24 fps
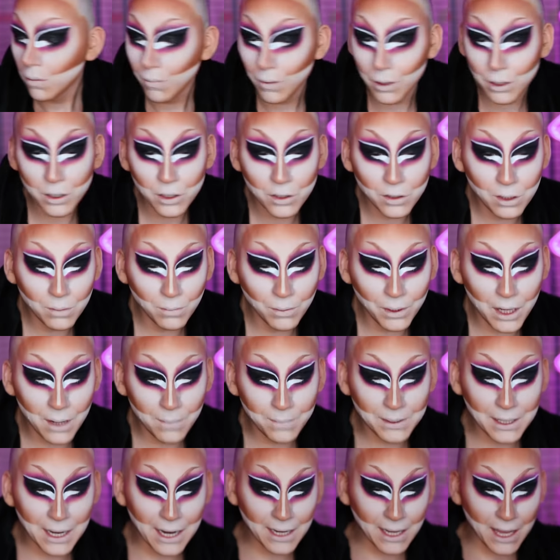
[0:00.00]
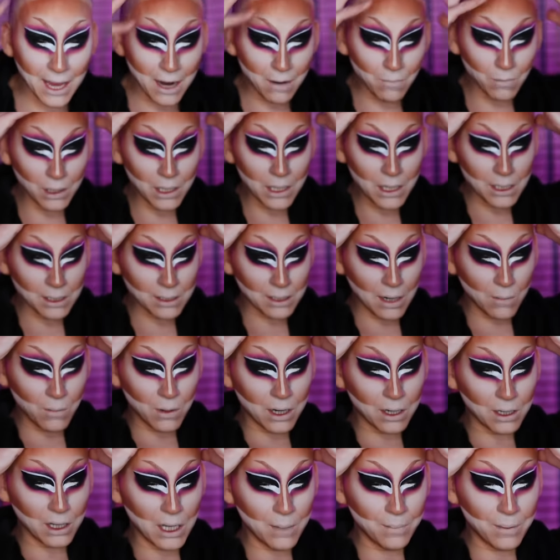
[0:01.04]
We're gonna do some lips. I can't really decide what
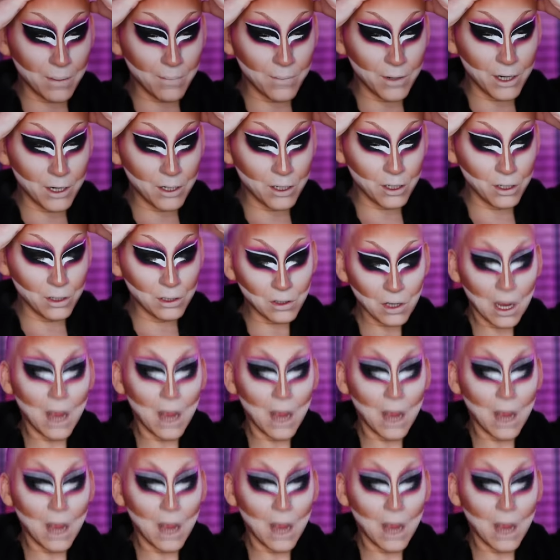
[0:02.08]
kind of lip I'm gonna do,